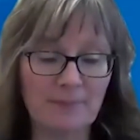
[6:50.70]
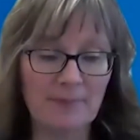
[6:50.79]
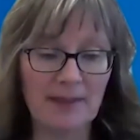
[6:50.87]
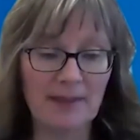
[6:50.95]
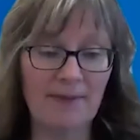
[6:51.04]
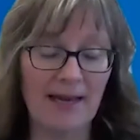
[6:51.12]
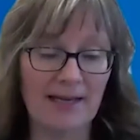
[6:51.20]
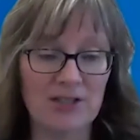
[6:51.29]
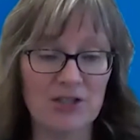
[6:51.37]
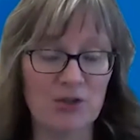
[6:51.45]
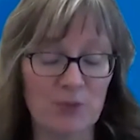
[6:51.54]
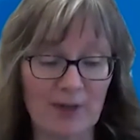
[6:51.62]
than
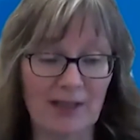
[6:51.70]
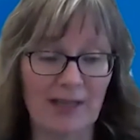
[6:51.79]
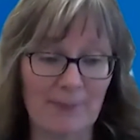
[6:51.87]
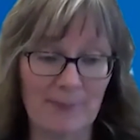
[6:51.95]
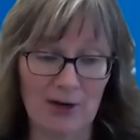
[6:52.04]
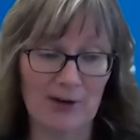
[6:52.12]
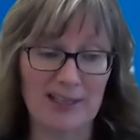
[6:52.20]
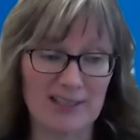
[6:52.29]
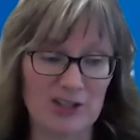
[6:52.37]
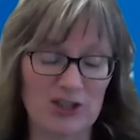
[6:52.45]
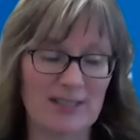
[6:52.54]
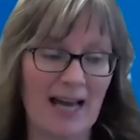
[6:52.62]
to reclaim areas
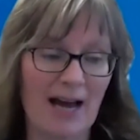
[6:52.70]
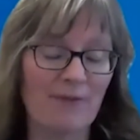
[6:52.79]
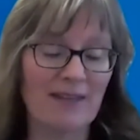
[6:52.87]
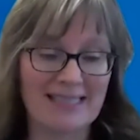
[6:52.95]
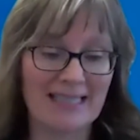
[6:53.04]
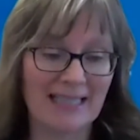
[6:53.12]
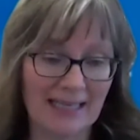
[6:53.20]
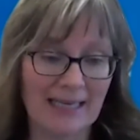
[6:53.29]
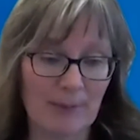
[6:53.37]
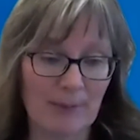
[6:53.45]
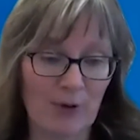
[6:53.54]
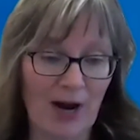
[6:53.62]
that just have the
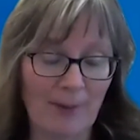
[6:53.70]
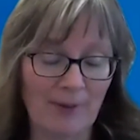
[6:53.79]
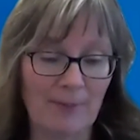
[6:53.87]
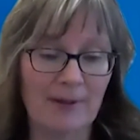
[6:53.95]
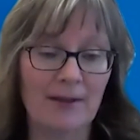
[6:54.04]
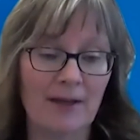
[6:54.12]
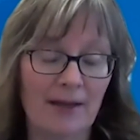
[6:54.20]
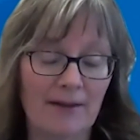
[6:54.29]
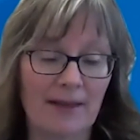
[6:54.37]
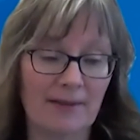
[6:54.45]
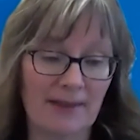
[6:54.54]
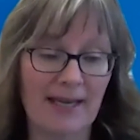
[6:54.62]
salinity problem,
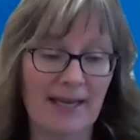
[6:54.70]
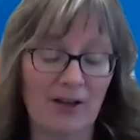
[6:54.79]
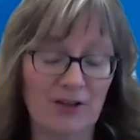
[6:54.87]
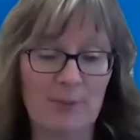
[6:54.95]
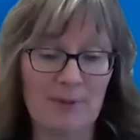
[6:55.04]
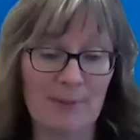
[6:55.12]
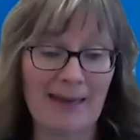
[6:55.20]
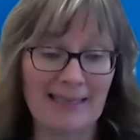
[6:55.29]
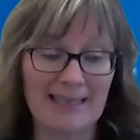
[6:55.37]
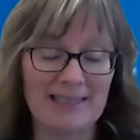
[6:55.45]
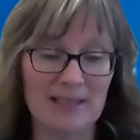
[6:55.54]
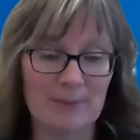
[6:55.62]
the calcium and the
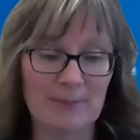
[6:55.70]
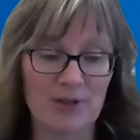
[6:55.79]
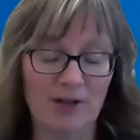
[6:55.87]
magnesium salts